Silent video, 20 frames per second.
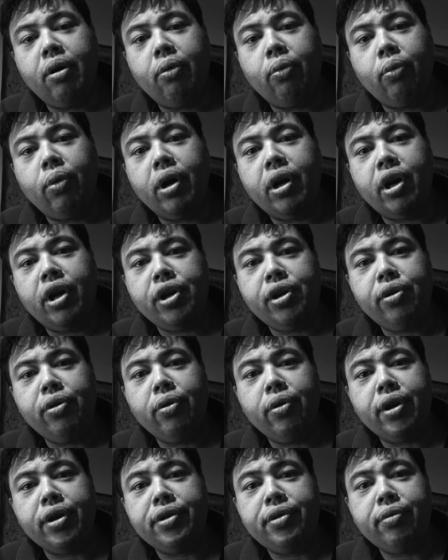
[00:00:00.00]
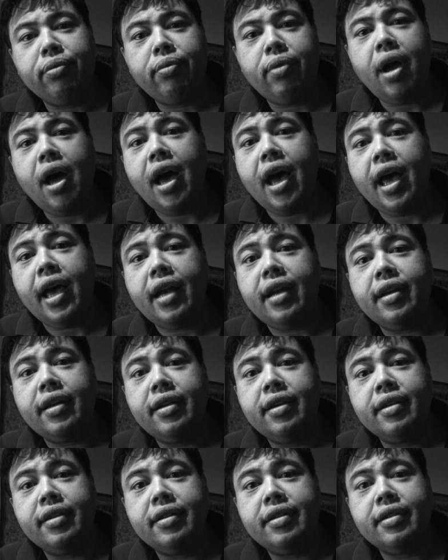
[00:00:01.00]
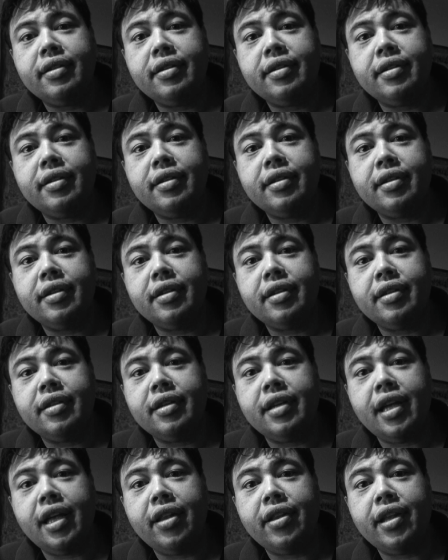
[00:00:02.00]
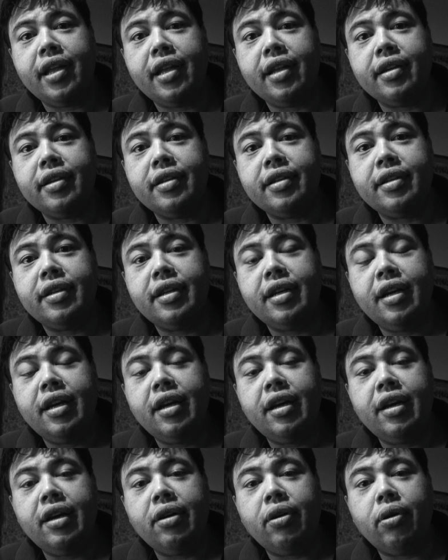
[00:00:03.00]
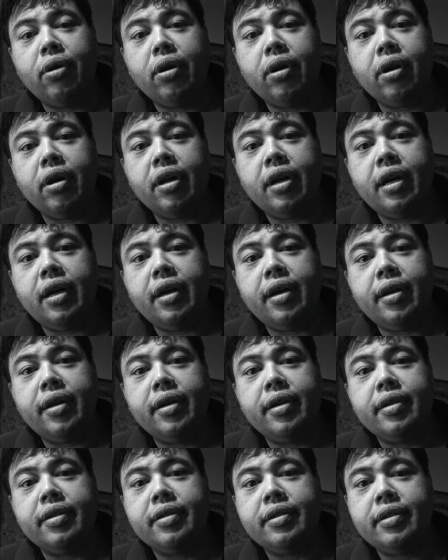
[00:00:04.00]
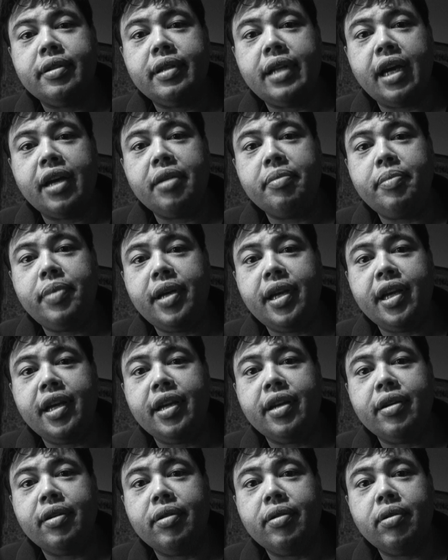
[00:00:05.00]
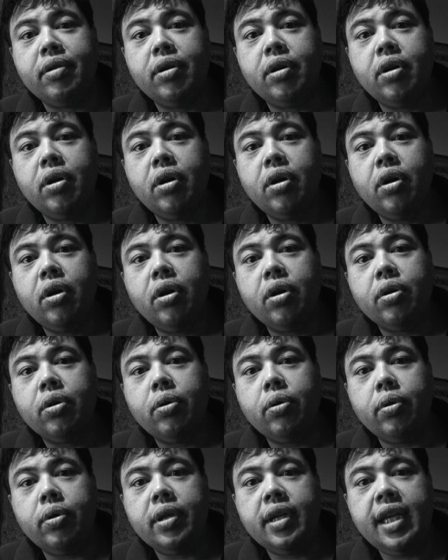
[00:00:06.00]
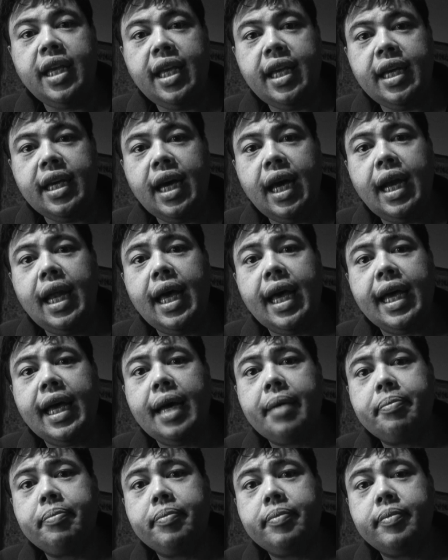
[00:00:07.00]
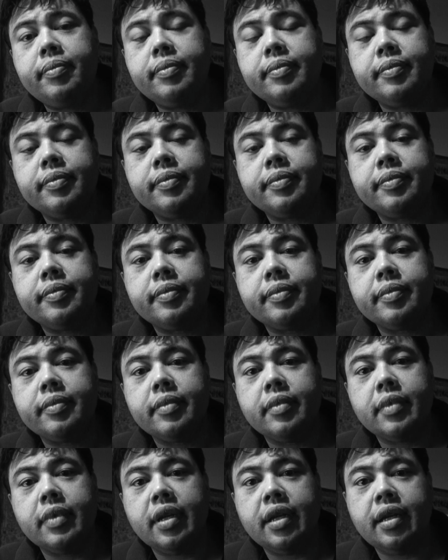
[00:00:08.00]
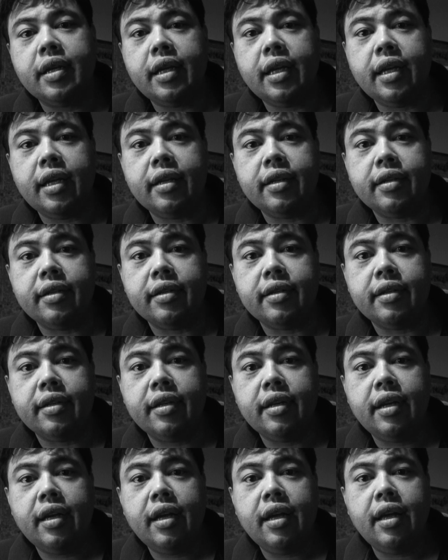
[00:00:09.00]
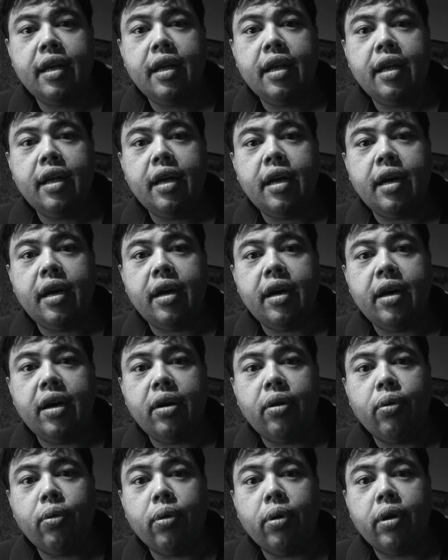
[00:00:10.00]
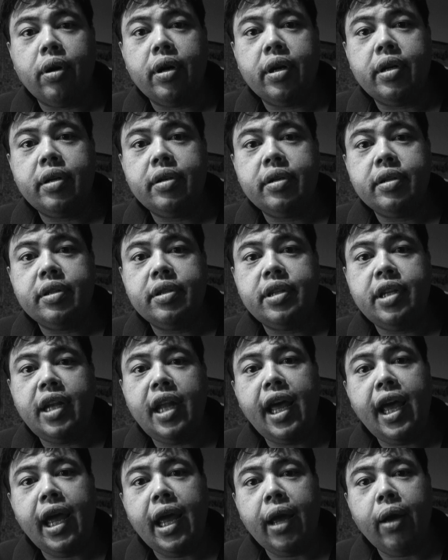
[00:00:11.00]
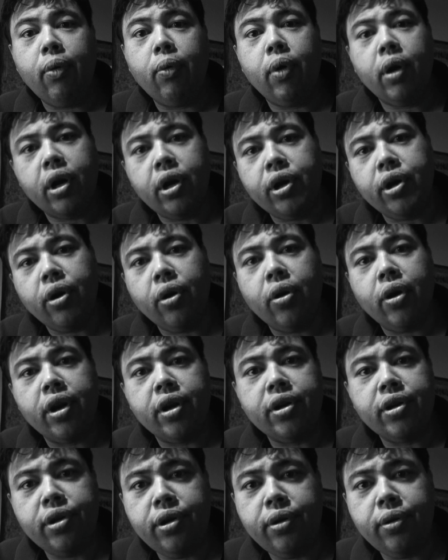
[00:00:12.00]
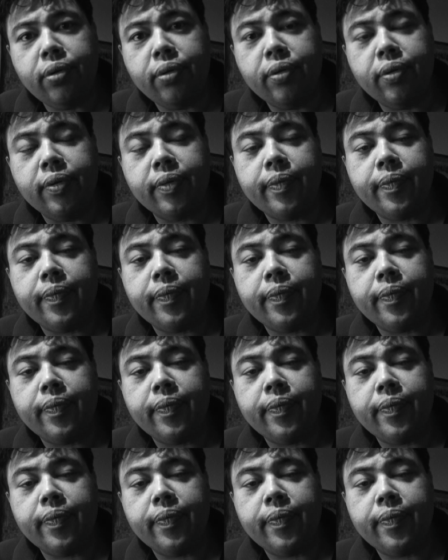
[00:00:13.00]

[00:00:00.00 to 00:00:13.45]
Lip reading: what are you going to ride? And then, or that could be, kun ki alai kap? And, or today, what are you going to do?